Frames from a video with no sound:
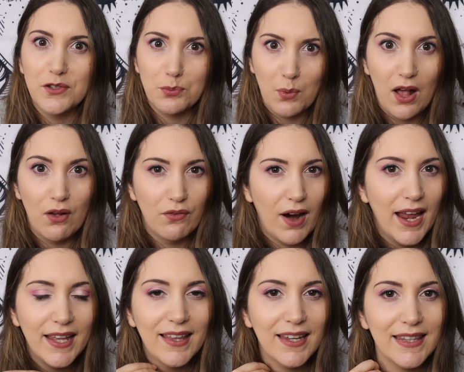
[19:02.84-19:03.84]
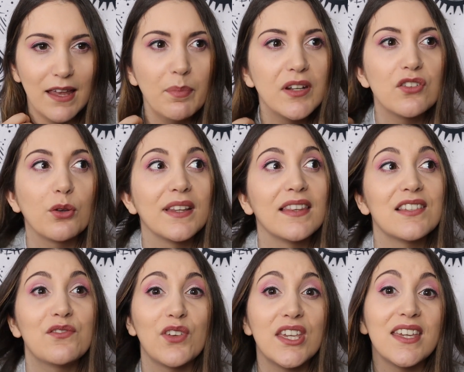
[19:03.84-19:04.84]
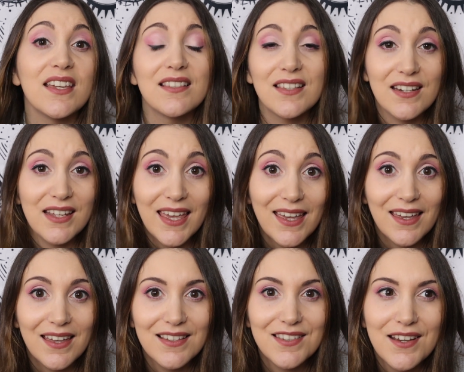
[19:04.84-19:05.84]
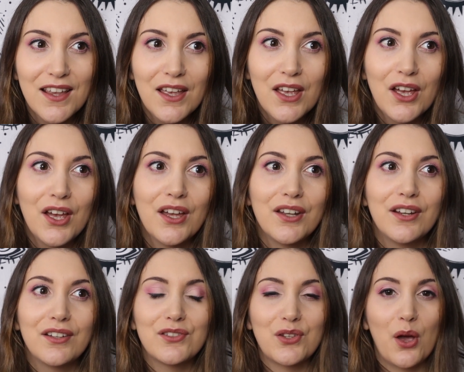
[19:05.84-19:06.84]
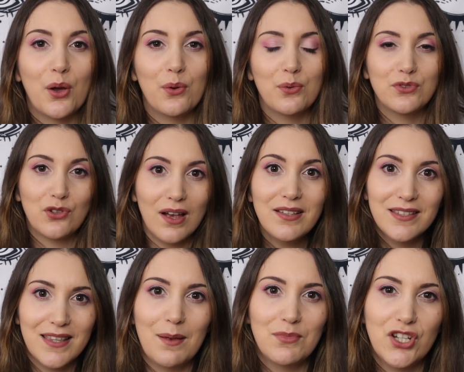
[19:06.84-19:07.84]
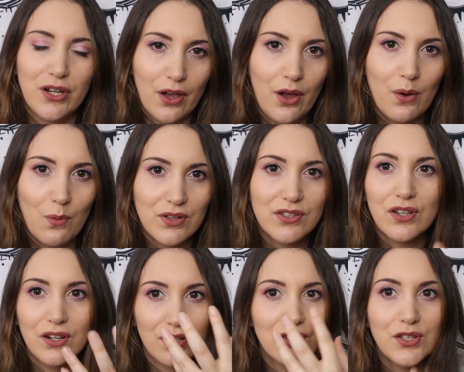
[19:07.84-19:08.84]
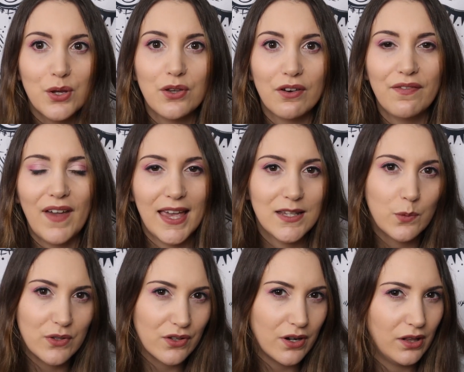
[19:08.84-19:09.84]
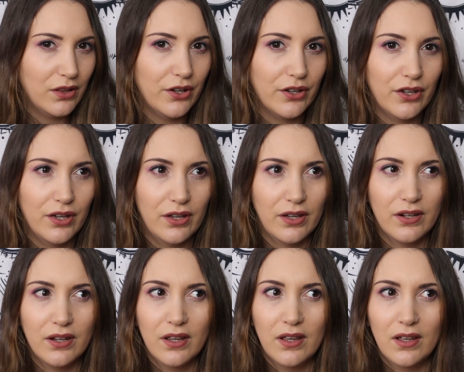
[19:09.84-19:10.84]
as well, right? Like they've been doing this for years and years. So trust them to know what's going to suit your face, what's going to look good.